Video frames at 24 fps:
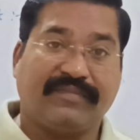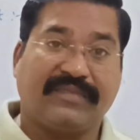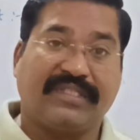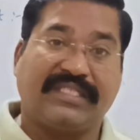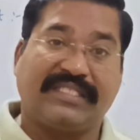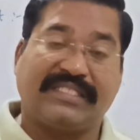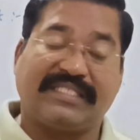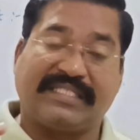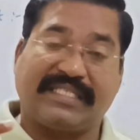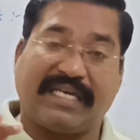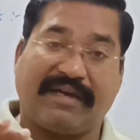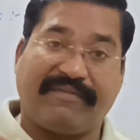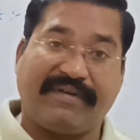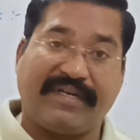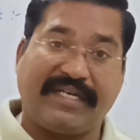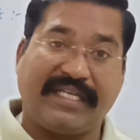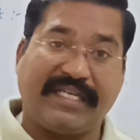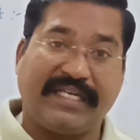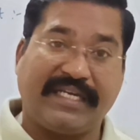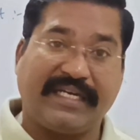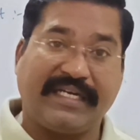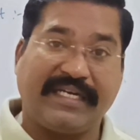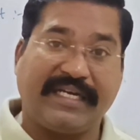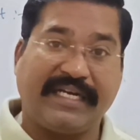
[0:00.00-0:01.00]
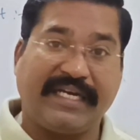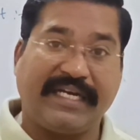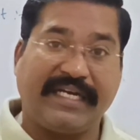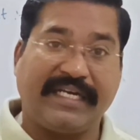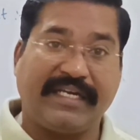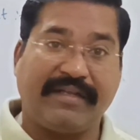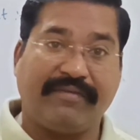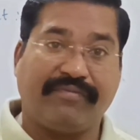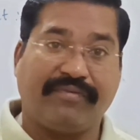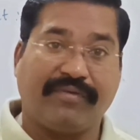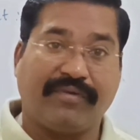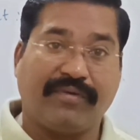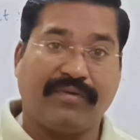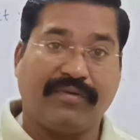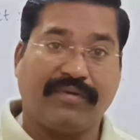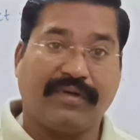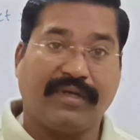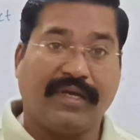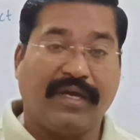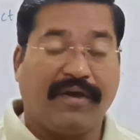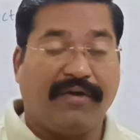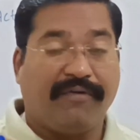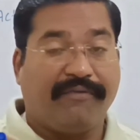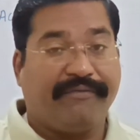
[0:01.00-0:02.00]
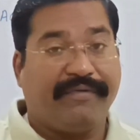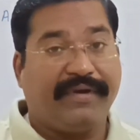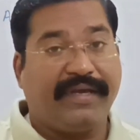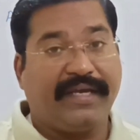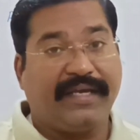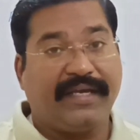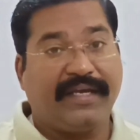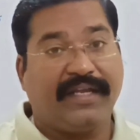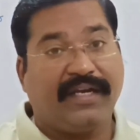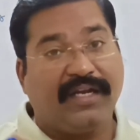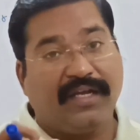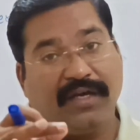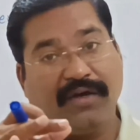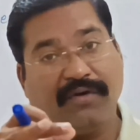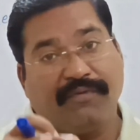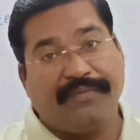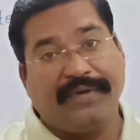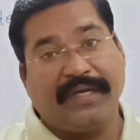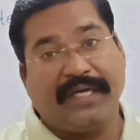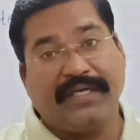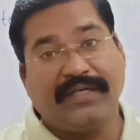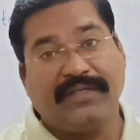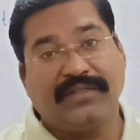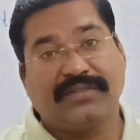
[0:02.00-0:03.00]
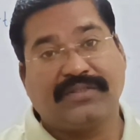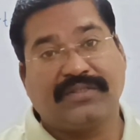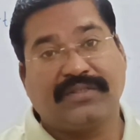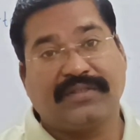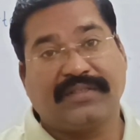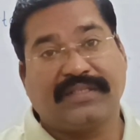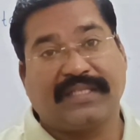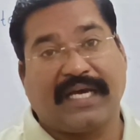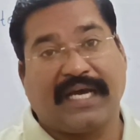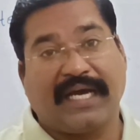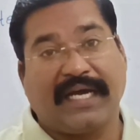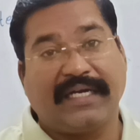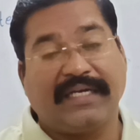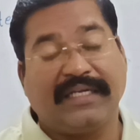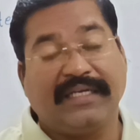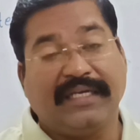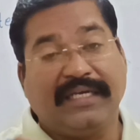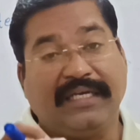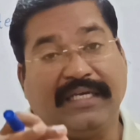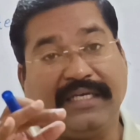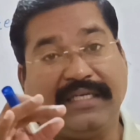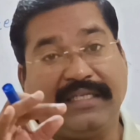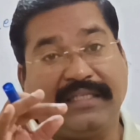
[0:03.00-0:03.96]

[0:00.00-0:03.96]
1784, where we understood that